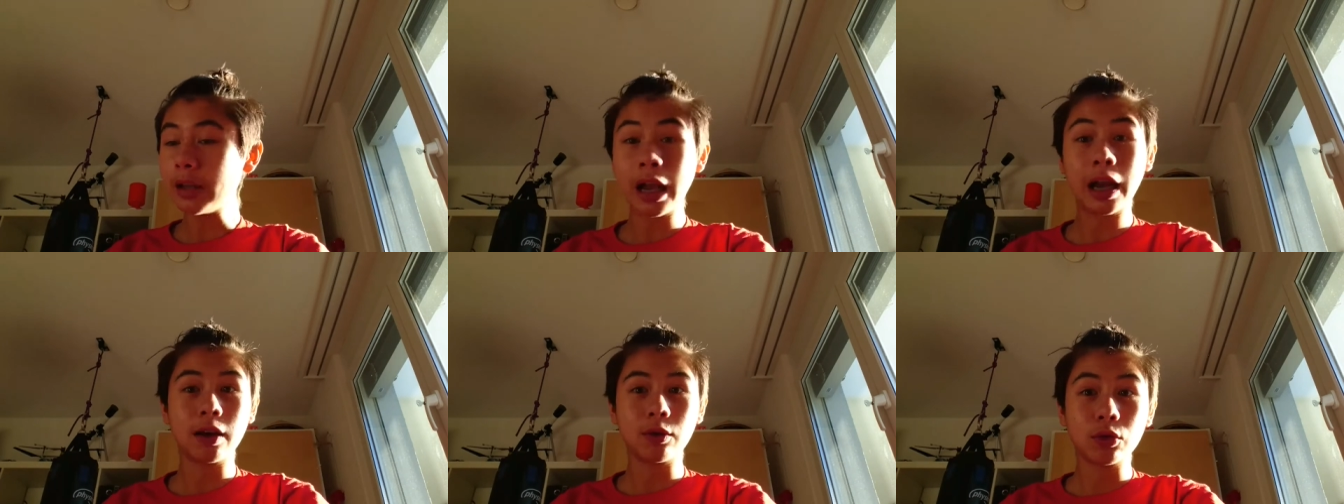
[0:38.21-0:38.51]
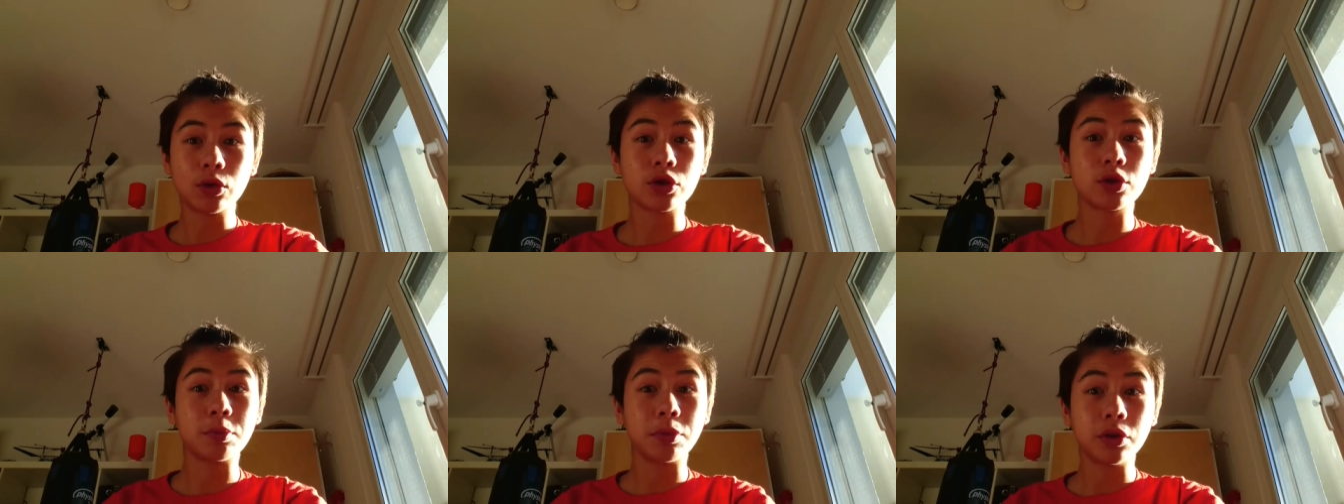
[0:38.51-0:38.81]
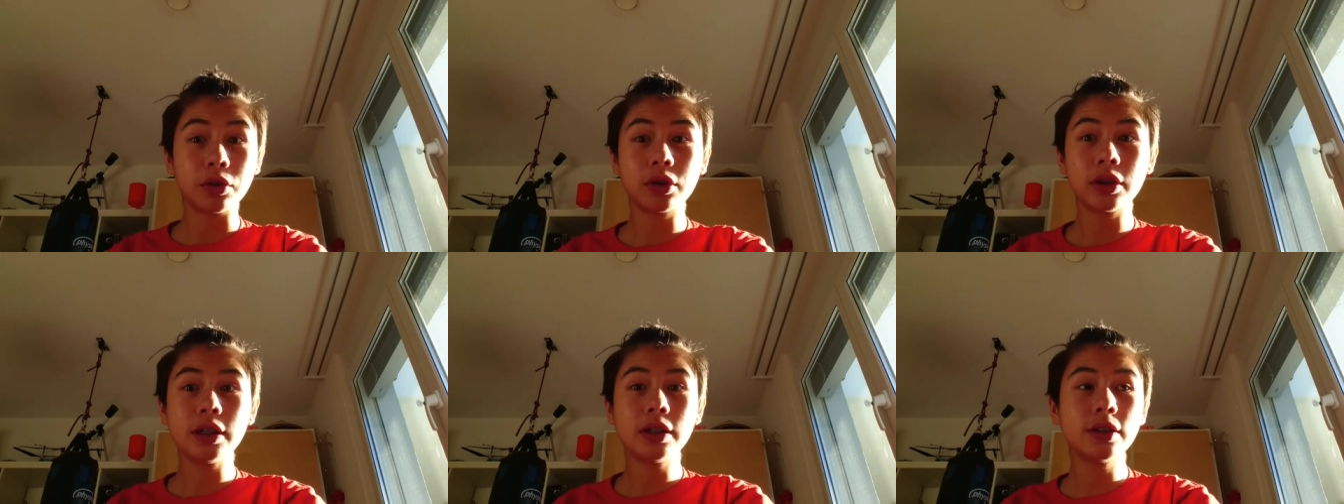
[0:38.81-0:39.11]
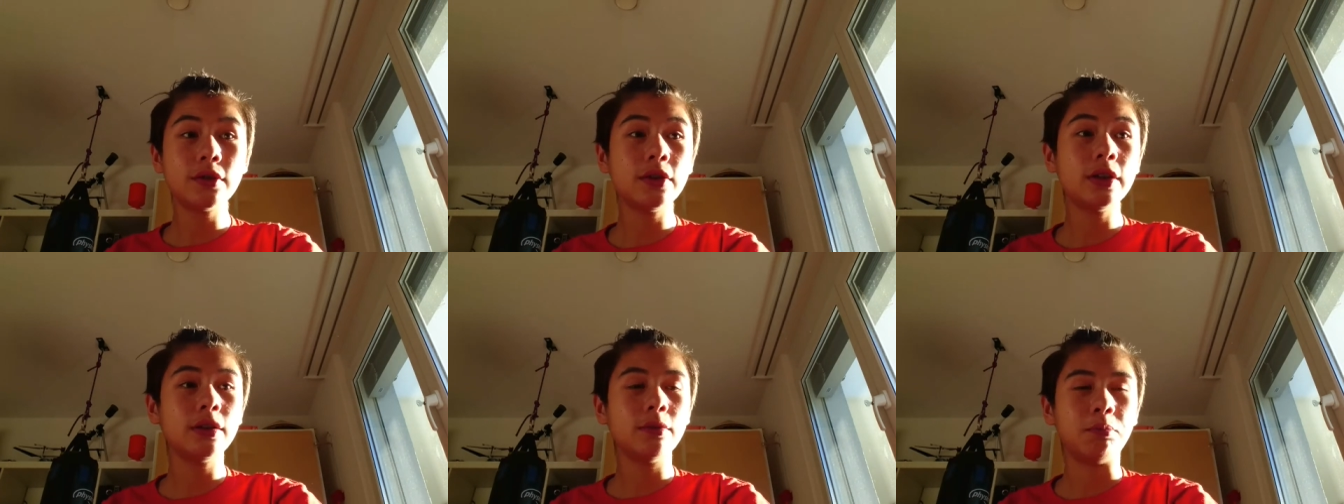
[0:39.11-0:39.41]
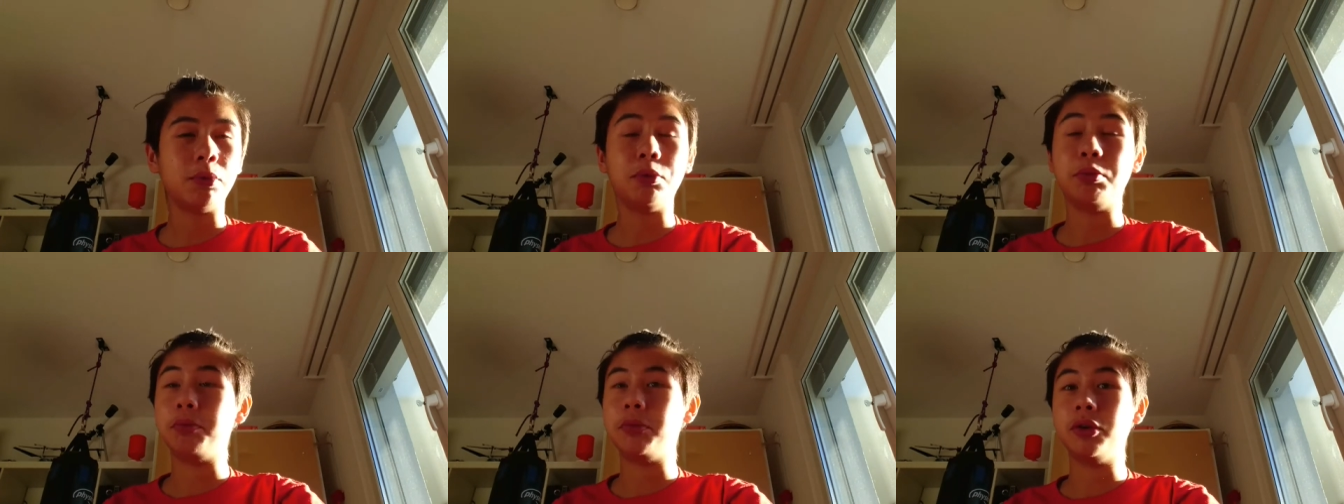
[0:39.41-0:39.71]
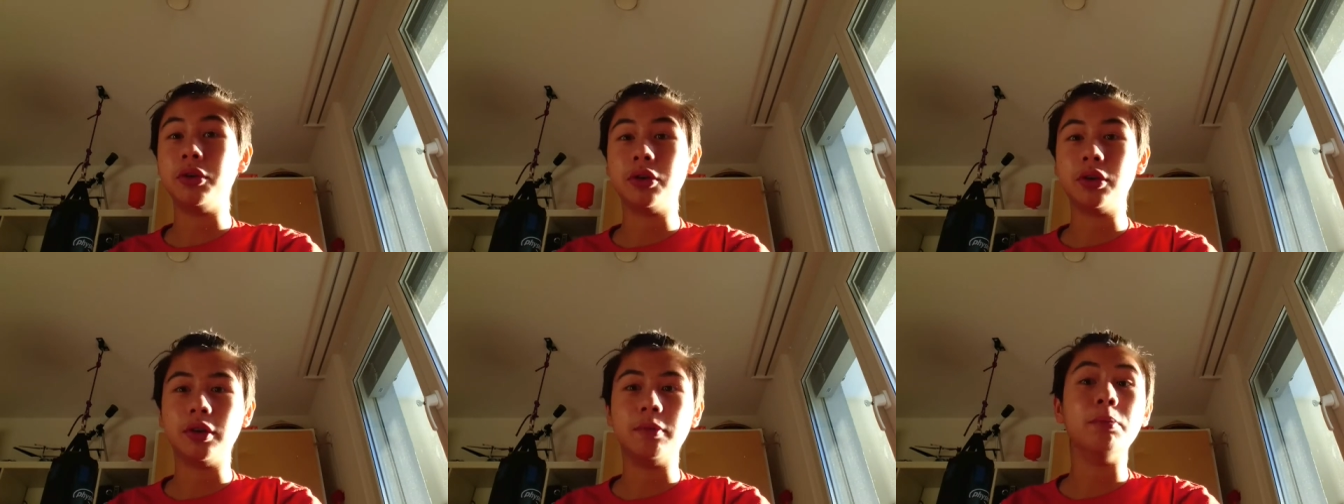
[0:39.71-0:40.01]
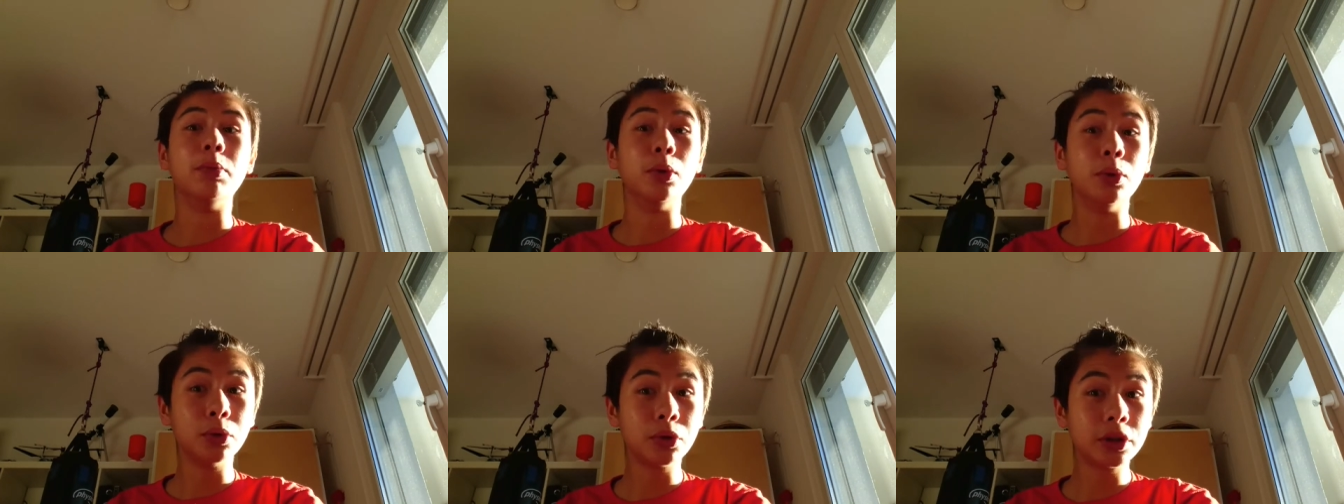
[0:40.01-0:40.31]
I was born in,
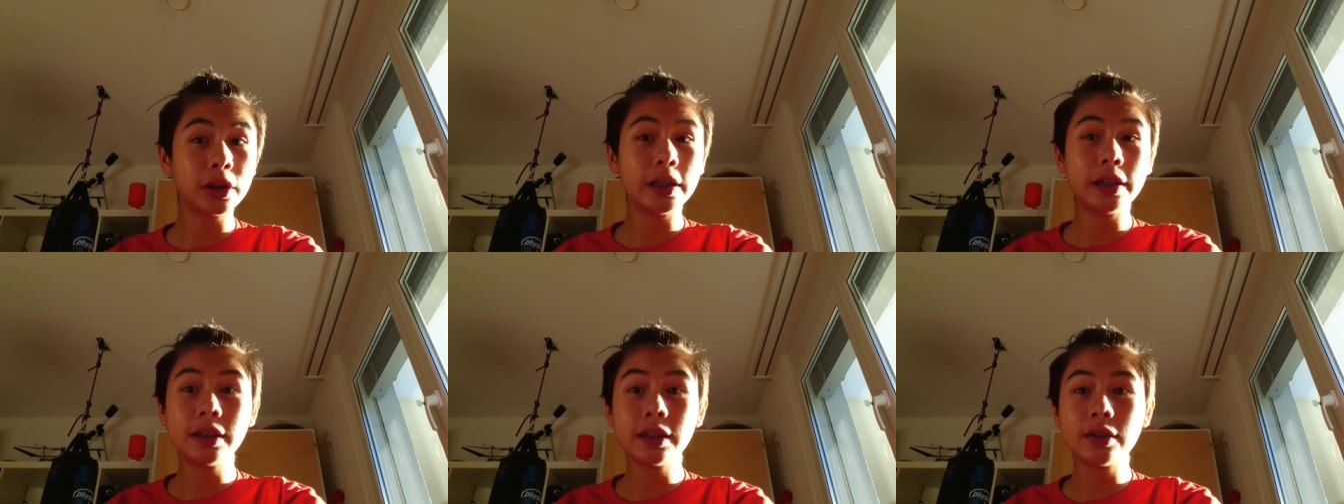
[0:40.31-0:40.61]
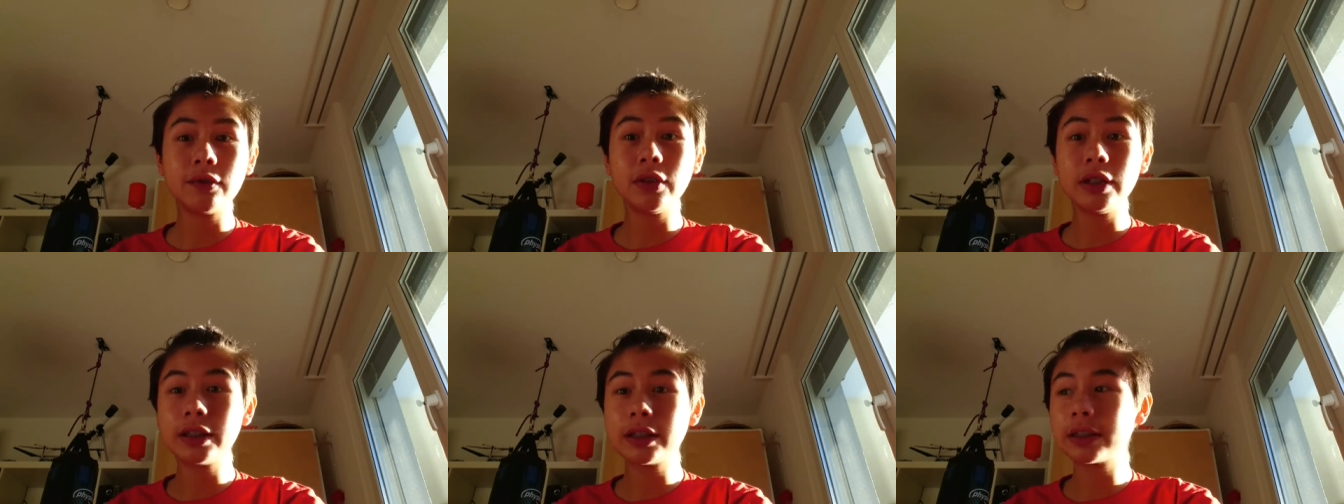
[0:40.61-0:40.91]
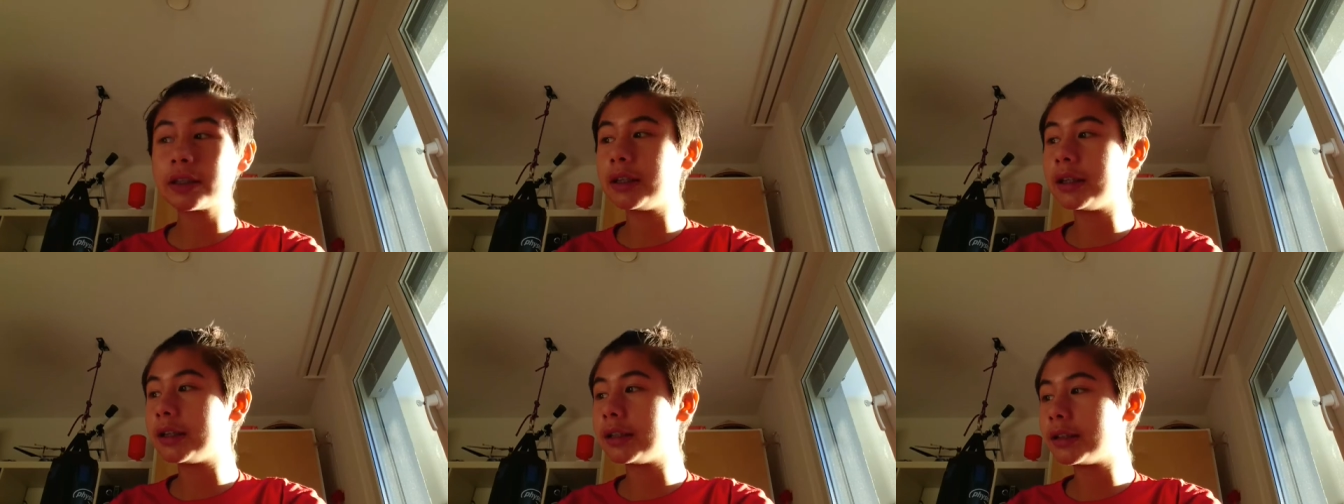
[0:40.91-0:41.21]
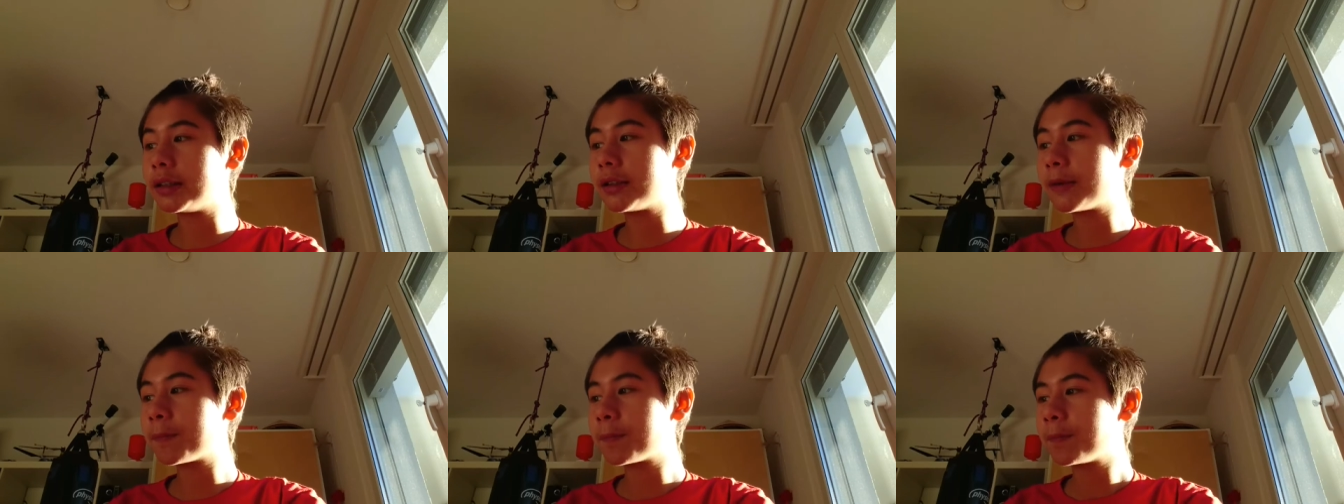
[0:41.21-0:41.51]
Switzerland, born in Switzerland.